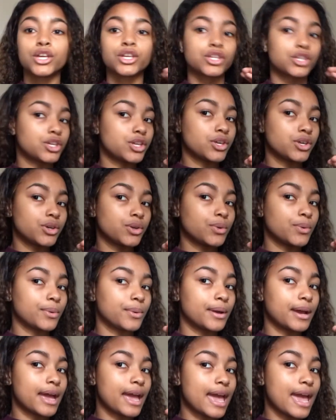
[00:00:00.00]

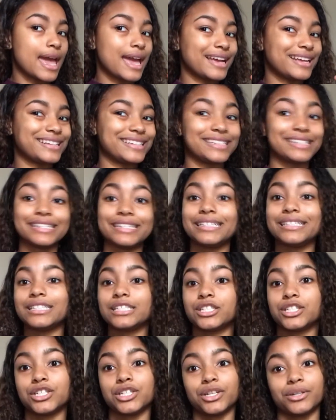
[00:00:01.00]
cute and easy
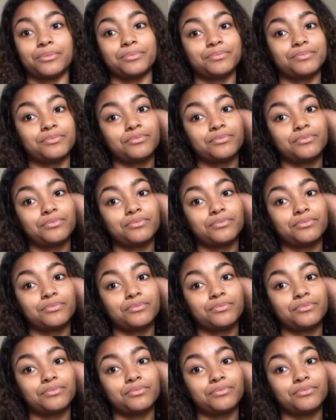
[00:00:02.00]
to do.